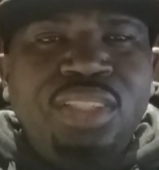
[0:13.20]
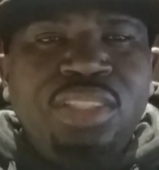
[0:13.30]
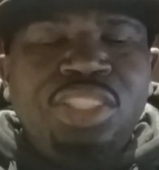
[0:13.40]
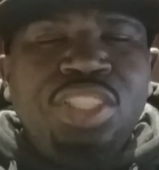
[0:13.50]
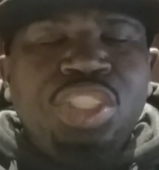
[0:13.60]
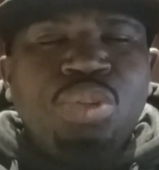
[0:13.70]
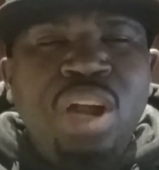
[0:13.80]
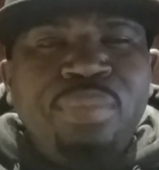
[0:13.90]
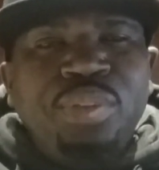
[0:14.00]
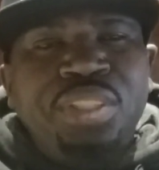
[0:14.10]

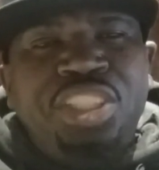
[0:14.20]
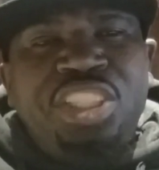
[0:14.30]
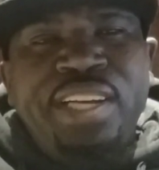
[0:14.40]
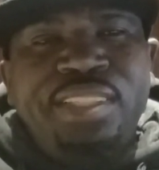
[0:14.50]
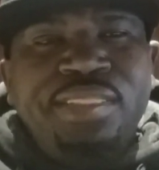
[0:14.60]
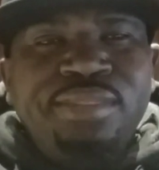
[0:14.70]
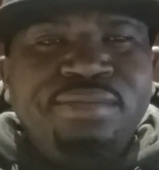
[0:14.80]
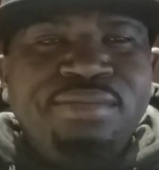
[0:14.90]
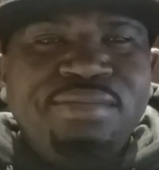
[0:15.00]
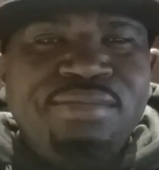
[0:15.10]
Subscribe to the channel.
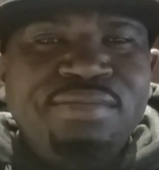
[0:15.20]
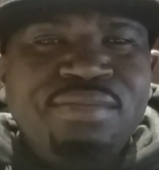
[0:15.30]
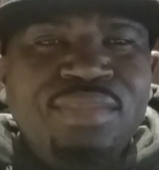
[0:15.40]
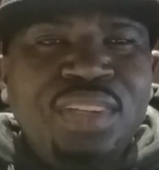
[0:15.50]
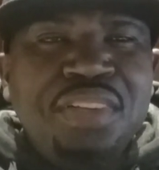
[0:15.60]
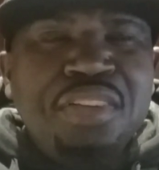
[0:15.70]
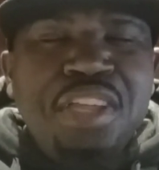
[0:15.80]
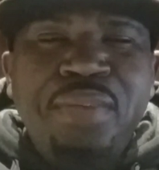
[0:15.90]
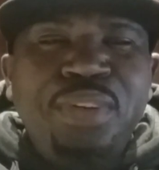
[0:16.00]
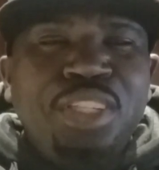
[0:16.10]

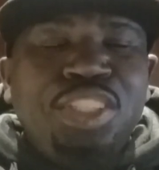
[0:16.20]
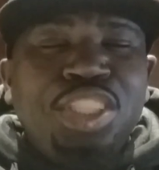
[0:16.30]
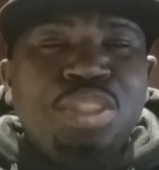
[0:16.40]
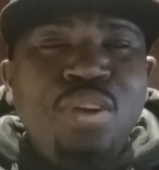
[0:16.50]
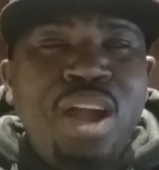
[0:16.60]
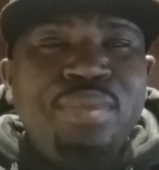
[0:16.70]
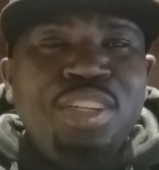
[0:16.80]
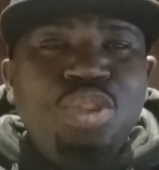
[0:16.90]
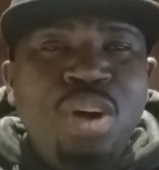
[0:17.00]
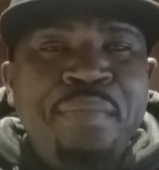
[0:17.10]
If you don't subscribe,
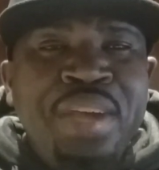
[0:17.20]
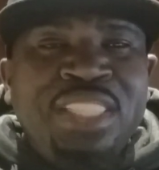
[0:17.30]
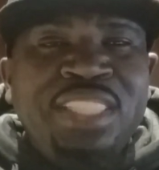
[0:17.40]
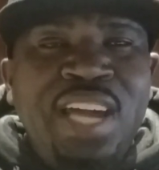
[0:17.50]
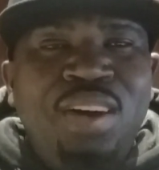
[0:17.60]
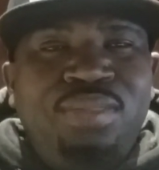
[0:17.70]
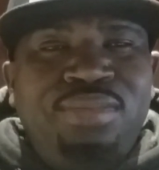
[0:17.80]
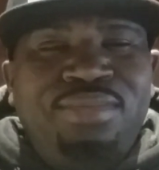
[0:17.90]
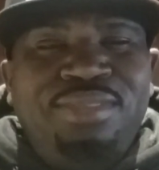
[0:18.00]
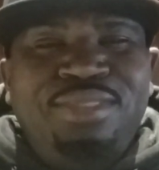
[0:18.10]
you are missing
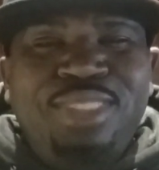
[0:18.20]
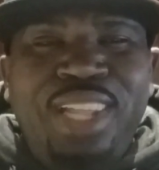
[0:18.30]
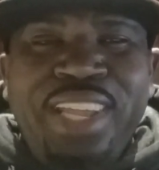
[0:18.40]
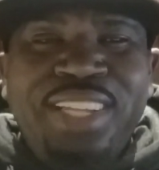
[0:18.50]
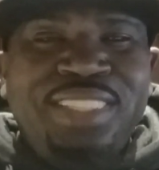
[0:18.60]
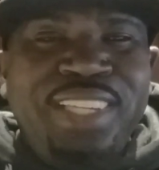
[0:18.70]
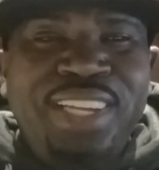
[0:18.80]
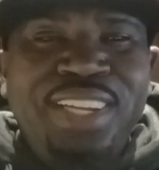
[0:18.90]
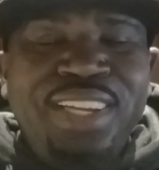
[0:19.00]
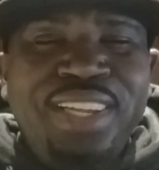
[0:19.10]
out. Like I
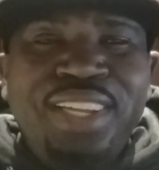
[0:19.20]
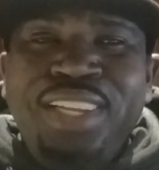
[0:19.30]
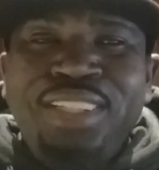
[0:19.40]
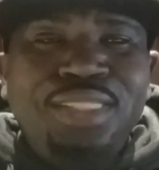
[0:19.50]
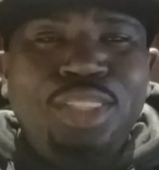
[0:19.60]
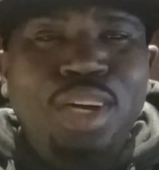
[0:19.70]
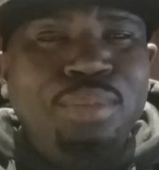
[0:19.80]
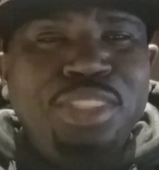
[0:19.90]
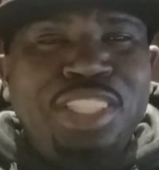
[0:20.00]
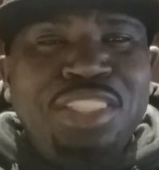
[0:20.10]
said,
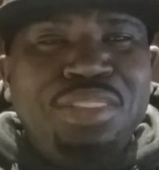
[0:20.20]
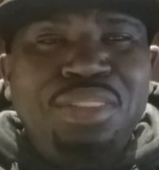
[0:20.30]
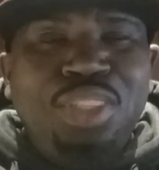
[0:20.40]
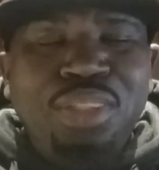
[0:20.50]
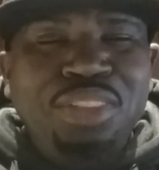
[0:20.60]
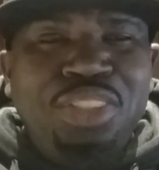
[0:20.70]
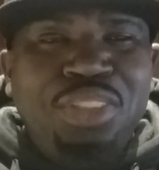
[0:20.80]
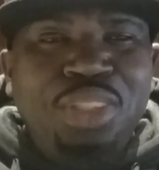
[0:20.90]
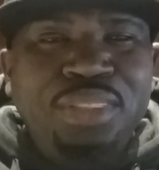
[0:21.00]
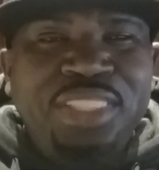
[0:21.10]
don't just
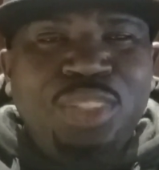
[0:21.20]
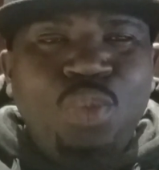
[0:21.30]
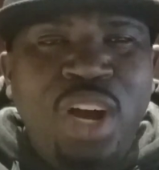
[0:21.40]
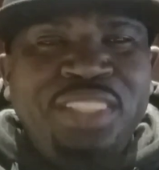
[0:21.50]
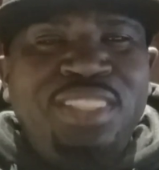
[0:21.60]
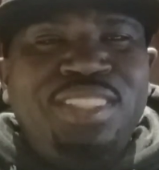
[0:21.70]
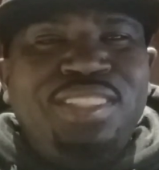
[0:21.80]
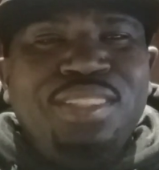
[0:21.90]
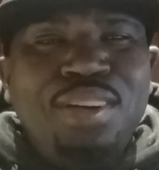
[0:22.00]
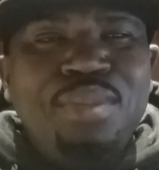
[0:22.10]
watch
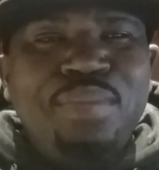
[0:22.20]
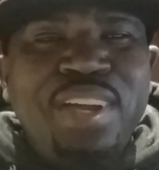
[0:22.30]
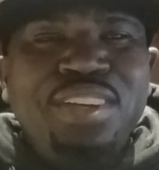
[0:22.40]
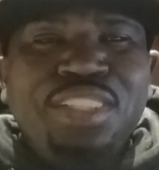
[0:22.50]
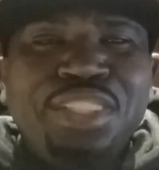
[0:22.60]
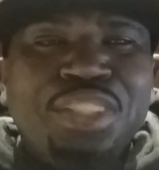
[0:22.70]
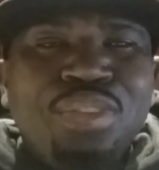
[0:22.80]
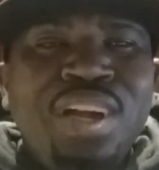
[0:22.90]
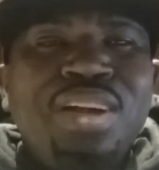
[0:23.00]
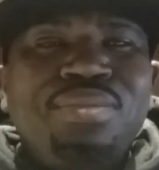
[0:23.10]
the. Come on, man. You're
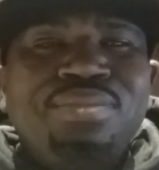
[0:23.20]
subscribed.